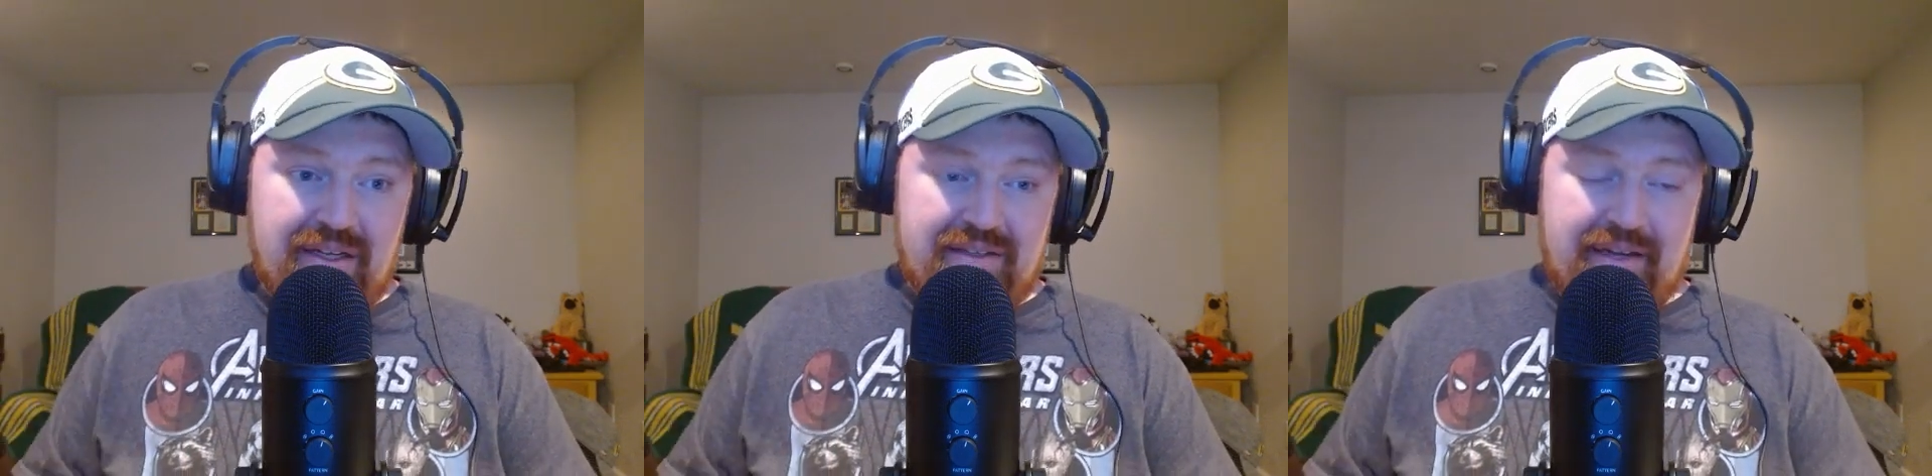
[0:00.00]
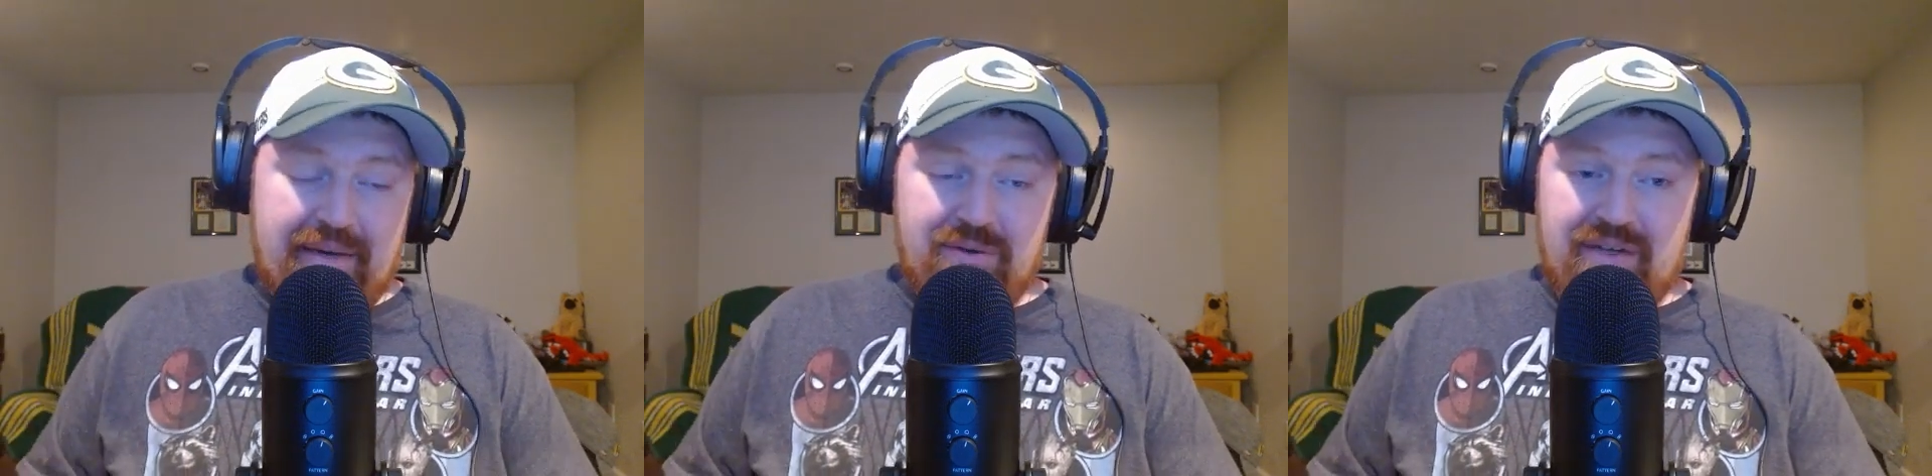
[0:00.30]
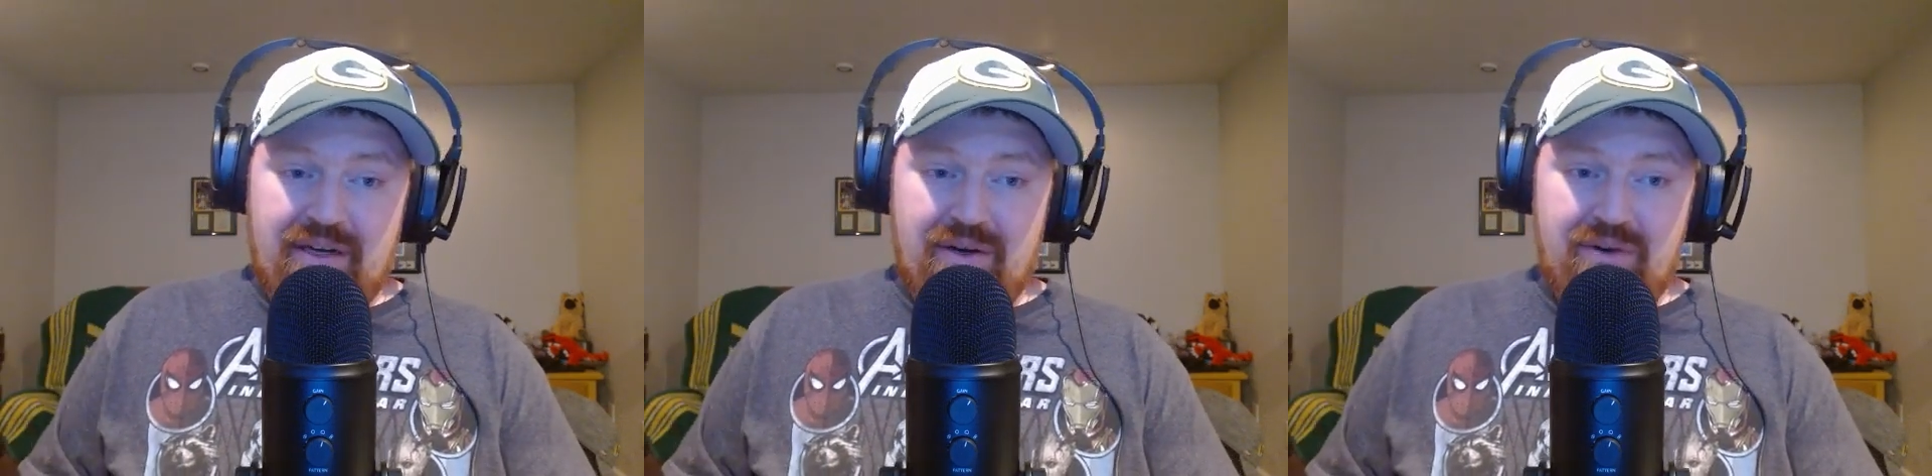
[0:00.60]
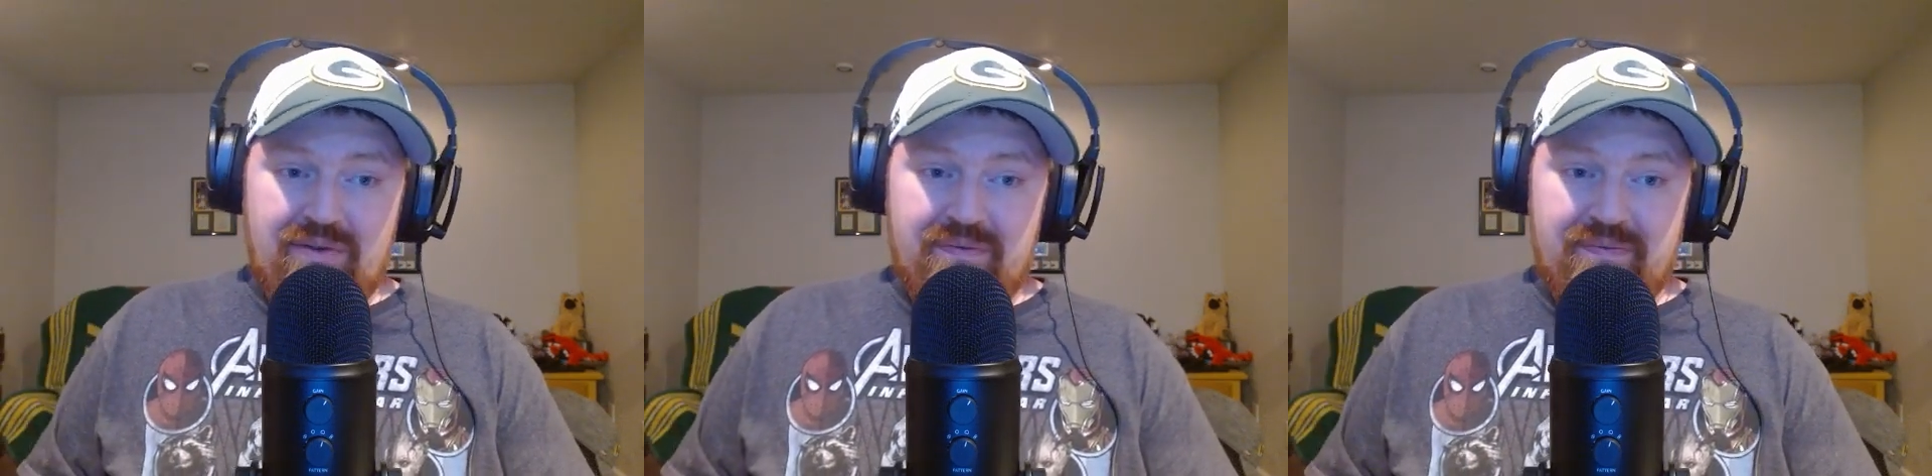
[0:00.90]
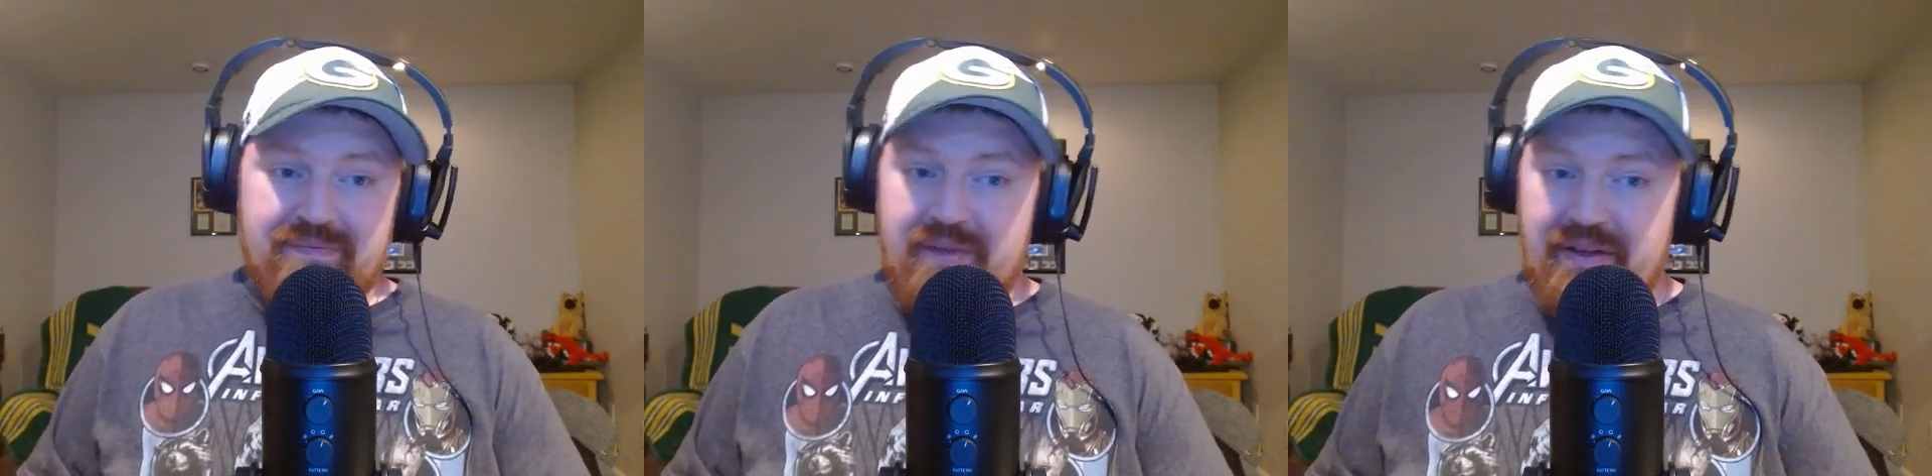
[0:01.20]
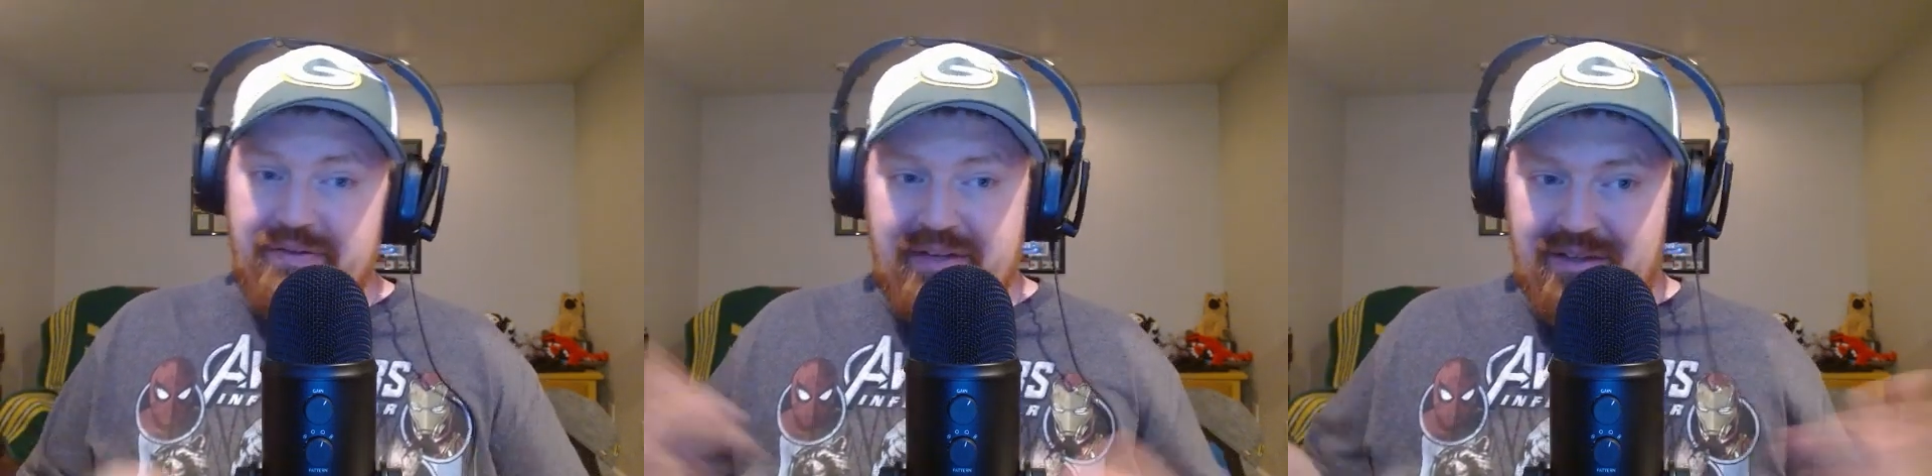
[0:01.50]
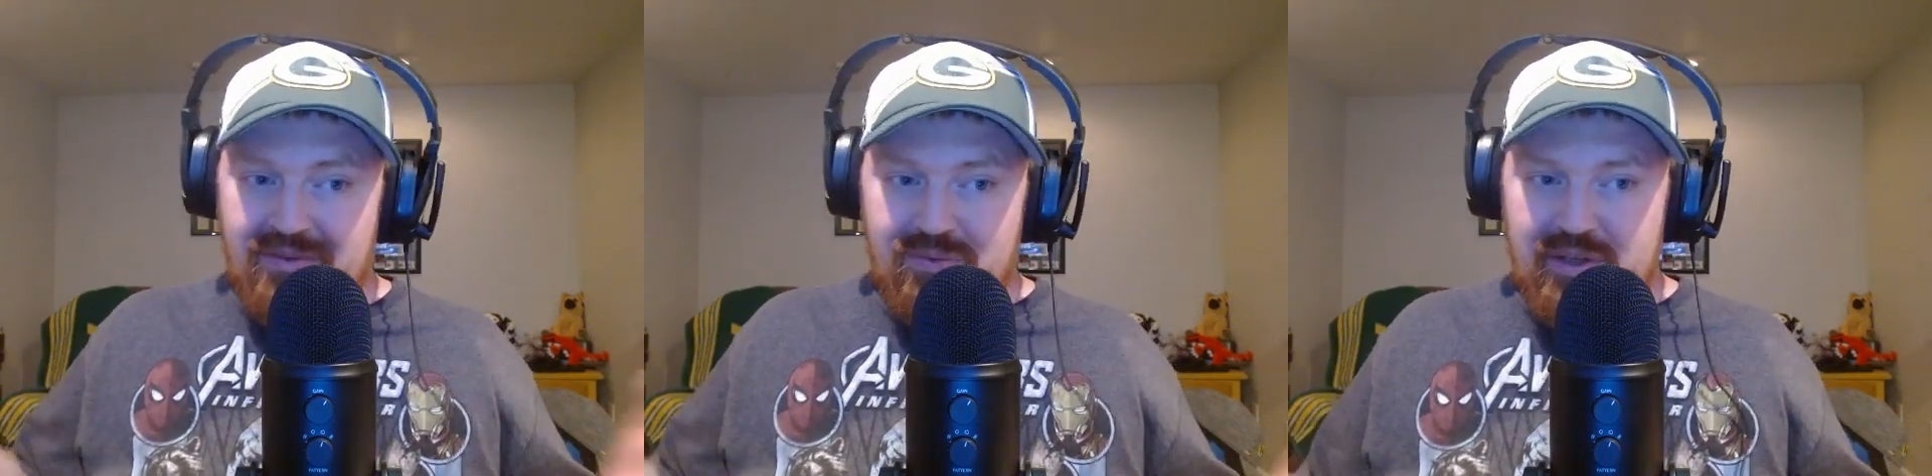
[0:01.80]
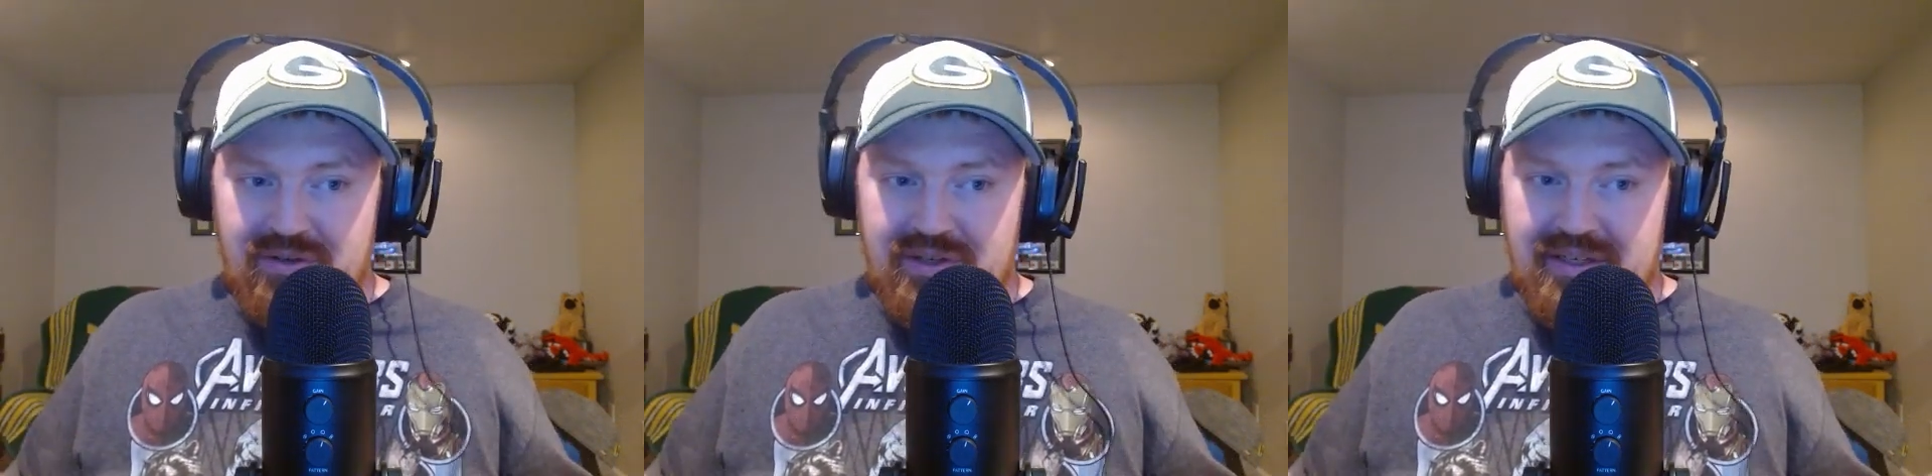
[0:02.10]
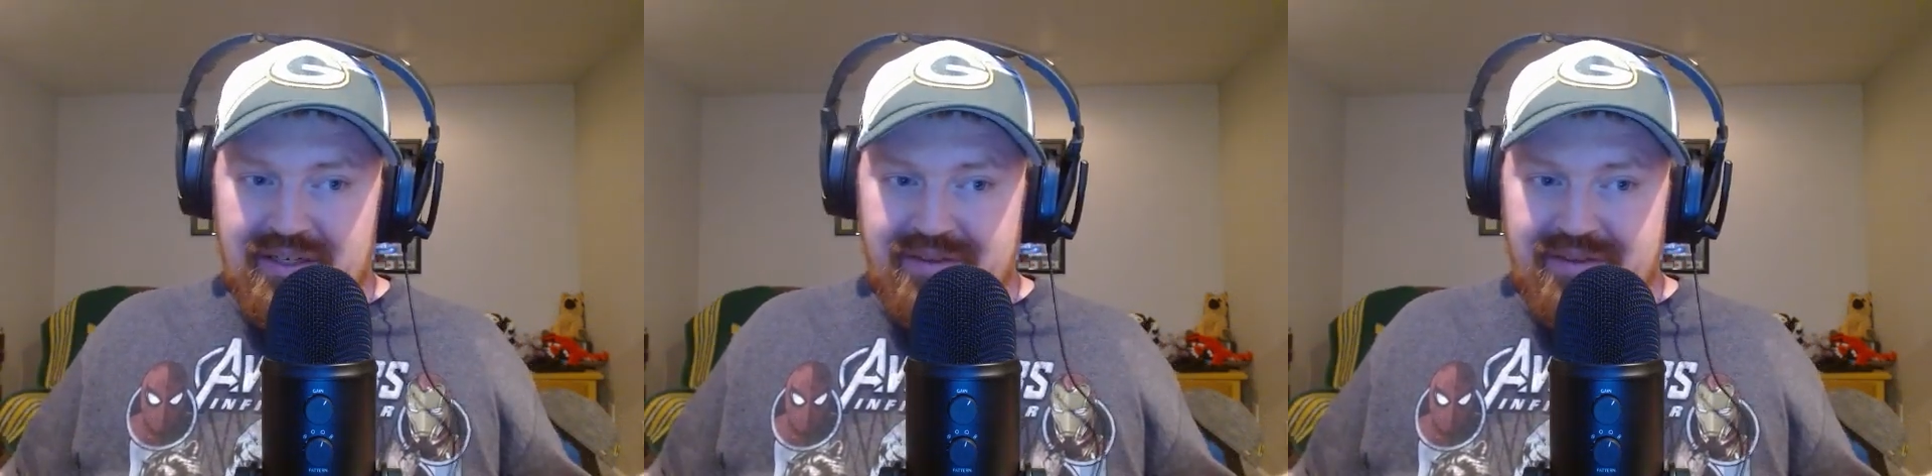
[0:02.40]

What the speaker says: time will tell if he's really